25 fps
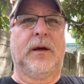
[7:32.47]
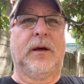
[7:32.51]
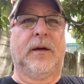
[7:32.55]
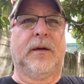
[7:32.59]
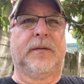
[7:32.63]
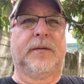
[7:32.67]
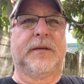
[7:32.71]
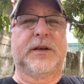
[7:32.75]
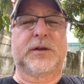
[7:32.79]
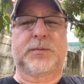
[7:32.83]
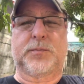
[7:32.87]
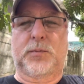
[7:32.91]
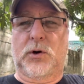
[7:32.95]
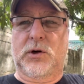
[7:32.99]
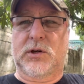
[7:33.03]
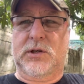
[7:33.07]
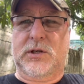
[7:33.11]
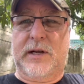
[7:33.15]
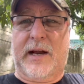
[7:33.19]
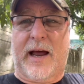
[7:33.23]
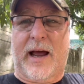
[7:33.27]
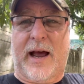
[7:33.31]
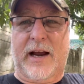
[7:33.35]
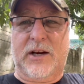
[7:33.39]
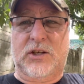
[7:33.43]
this
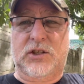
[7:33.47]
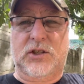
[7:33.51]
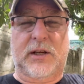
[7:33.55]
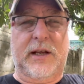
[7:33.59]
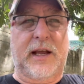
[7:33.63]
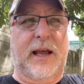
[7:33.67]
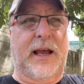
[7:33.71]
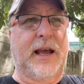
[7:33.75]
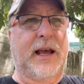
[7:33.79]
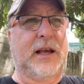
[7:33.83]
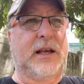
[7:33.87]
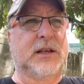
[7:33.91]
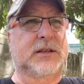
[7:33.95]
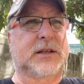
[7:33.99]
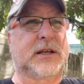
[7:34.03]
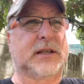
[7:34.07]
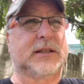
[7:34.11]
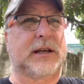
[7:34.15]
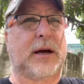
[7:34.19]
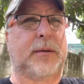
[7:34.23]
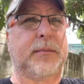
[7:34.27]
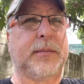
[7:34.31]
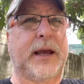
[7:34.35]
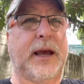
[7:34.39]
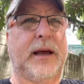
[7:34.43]
person actually is, because
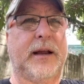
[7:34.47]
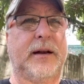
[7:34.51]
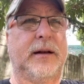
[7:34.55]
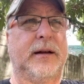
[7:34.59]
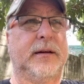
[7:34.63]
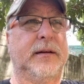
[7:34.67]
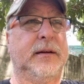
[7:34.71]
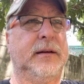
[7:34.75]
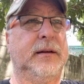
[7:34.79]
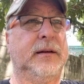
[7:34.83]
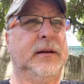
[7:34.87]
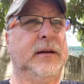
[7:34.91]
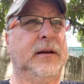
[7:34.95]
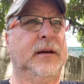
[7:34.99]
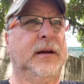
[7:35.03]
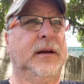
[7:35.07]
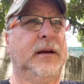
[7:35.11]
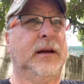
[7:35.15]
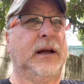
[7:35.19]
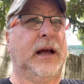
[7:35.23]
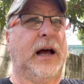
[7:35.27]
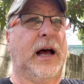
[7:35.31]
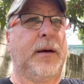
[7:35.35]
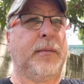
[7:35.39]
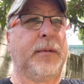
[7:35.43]
I'm getting
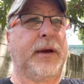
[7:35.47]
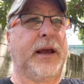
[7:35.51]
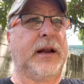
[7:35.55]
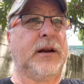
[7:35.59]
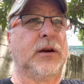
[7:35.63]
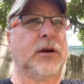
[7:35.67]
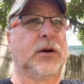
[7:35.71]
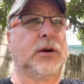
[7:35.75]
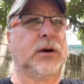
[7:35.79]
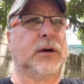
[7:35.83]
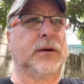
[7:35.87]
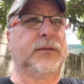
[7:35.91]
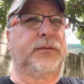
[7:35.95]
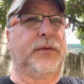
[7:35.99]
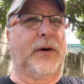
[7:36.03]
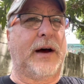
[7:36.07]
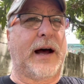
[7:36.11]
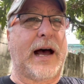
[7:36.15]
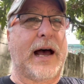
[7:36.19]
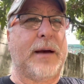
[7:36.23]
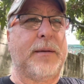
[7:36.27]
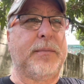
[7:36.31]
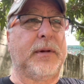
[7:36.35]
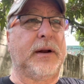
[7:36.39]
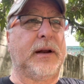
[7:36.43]
a good
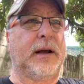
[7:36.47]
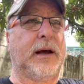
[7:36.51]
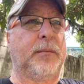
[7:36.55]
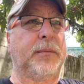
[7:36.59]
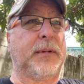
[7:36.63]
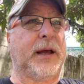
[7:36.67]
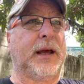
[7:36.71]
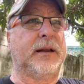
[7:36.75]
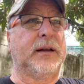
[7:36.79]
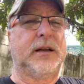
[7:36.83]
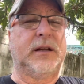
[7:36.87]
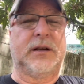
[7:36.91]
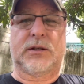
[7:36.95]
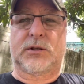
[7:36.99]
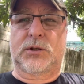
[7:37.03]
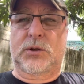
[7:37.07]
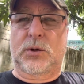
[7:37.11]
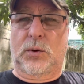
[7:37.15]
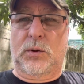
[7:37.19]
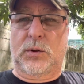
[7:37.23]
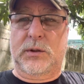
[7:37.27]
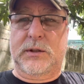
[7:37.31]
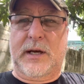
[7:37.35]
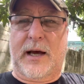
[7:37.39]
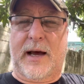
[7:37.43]
vibe, I'm getting these
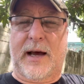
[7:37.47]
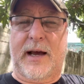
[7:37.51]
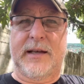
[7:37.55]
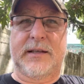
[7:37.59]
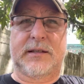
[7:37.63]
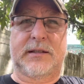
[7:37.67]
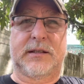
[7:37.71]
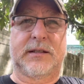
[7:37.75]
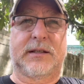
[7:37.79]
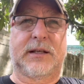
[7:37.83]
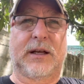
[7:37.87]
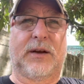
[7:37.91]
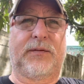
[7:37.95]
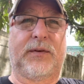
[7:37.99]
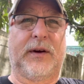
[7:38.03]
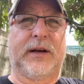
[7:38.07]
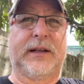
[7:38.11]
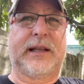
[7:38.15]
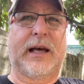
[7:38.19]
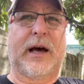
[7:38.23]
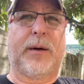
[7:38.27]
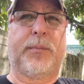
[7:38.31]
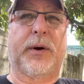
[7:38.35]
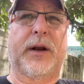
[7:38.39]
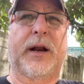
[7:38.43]
soul ties and stuff like
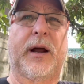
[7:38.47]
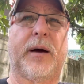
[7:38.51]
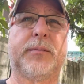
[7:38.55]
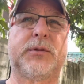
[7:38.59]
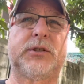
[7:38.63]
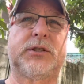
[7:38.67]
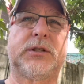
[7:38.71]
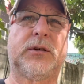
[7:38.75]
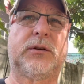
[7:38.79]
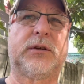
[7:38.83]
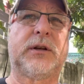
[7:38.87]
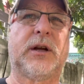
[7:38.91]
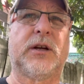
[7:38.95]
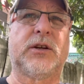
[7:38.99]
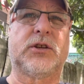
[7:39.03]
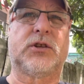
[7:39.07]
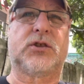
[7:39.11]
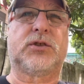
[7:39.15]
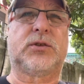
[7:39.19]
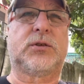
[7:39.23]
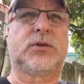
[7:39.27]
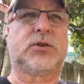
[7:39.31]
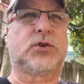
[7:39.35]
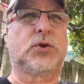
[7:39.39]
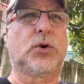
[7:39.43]
that, but I'm still not
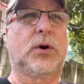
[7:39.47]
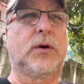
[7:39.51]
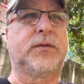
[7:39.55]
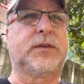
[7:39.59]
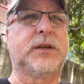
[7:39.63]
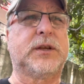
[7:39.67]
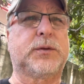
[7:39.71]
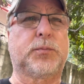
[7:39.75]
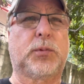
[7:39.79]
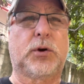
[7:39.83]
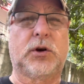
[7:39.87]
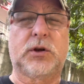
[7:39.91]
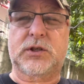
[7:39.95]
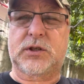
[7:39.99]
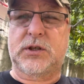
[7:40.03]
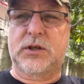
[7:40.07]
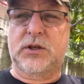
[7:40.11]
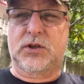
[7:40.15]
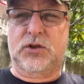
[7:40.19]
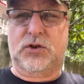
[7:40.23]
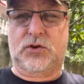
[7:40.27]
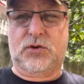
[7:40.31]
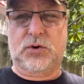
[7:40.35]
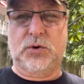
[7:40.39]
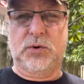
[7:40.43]
sure if this person
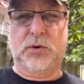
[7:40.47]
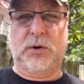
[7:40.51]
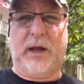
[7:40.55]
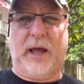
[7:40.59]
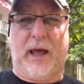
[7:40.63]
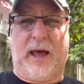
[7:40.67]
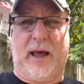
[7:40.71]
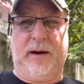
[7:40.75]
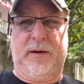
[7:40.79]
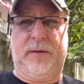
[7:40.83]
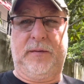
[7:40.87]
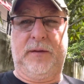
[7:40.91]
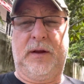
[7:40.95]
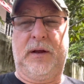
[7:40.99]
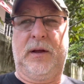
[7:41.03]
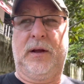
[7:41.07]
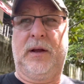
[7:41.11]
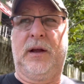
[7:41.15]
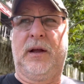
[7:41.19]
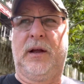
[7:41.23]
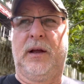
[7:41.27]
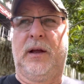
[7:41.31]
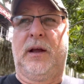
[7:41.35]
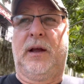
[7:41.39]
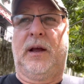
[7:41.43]
is true yet.
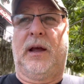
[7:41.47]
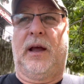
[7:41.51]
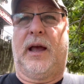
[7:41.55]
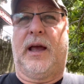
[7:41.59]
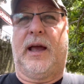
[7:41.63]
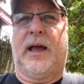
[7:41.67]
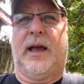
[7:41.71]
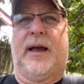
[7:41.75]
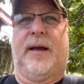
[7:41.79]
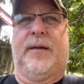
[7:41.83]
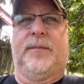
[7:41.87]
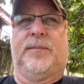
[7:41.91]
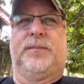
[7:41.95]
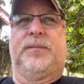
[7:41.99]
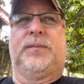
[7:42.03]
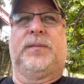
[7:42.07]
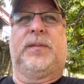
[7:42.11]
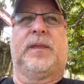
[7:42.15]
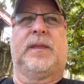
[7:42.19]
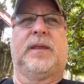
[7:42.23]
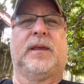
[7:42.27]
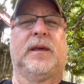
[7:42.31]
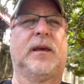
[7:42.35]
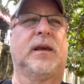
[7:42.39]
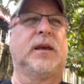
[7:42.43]
And
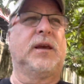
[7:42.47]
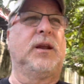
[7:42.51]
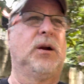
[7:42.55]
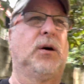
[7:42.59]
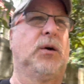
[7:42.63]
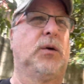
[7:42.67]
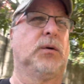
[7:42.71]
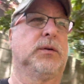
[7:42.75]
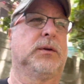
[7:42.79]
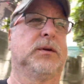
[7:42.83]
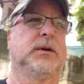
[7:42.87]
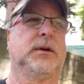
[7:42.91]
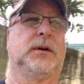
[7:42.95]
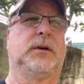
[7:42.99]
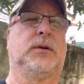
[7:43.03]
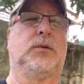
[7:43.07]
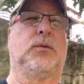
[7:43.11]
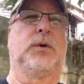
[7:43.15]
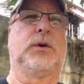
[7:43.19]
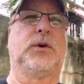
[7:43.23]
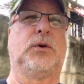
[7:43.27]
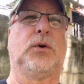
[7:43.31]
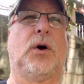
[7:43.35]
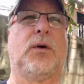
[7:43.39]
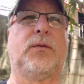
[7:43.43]
you know,
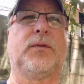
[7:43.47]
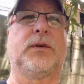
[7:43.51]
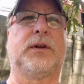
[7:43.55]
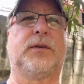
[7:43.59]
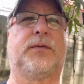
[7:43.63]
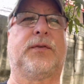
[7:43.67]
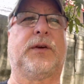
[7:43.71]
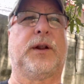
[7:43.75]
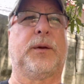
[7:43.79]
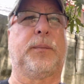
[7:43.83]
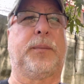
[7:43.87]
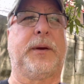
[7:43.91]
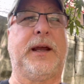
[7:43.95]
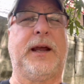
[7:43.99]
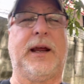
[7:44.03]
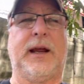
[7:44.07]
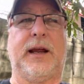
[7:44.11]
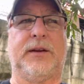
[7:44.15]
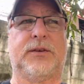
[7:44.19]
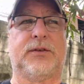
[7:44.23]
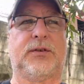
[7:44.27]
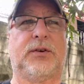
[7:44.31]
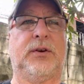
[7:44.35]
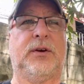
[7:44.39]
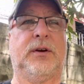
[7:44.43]
when you're over in the
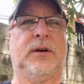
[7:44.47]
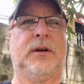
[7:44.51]
Philippines,